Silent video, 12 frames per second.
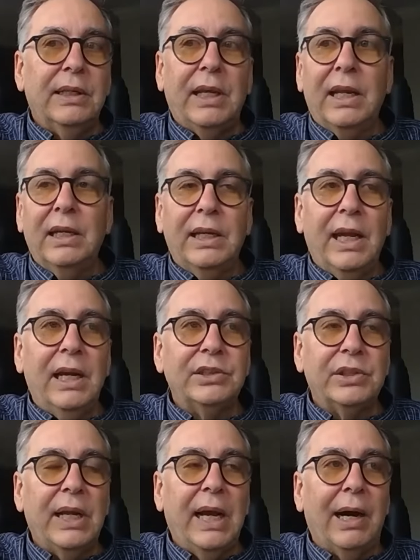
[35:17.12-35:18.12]
get
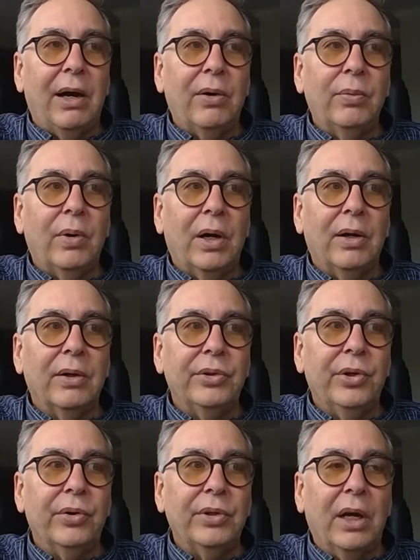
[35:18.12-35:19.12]
engaged now while
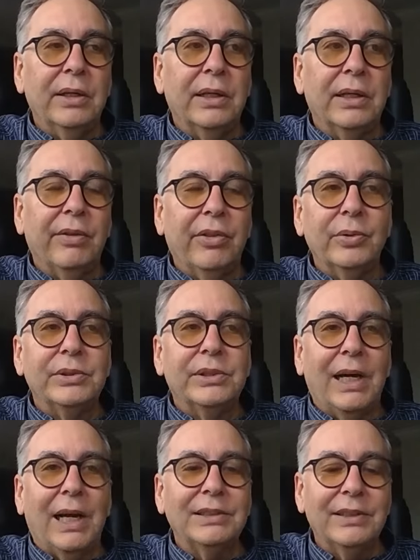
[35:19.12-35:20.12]
you're young and
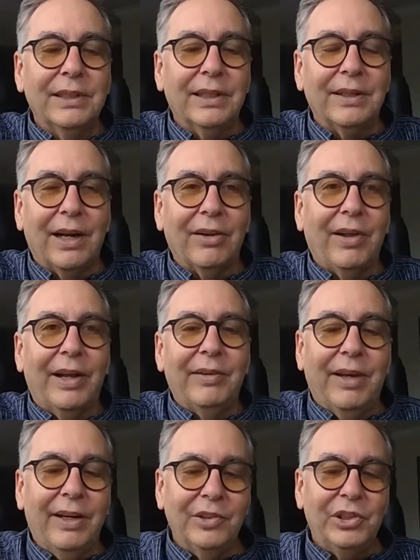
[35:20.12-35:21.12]
enthusiastic and got a lot of
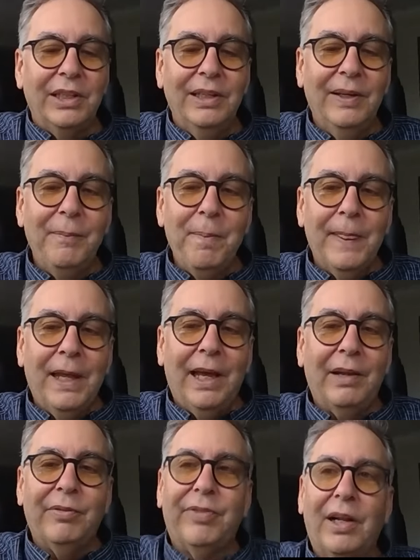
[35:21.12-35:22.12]
energy
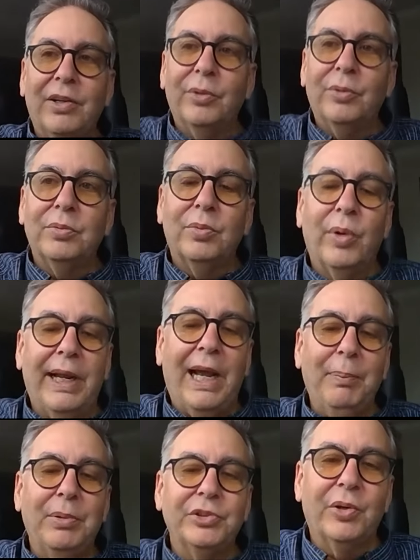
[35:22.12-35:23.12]
and follow what
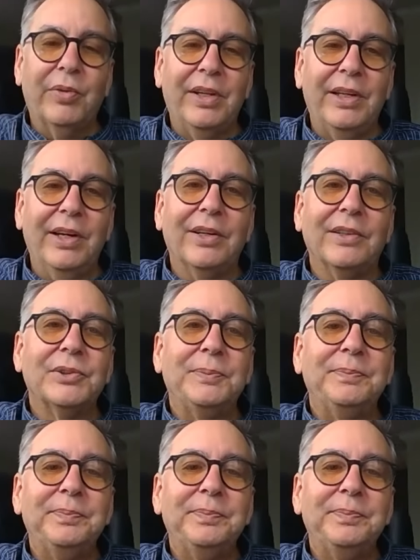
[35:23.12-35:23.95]
happens over the years.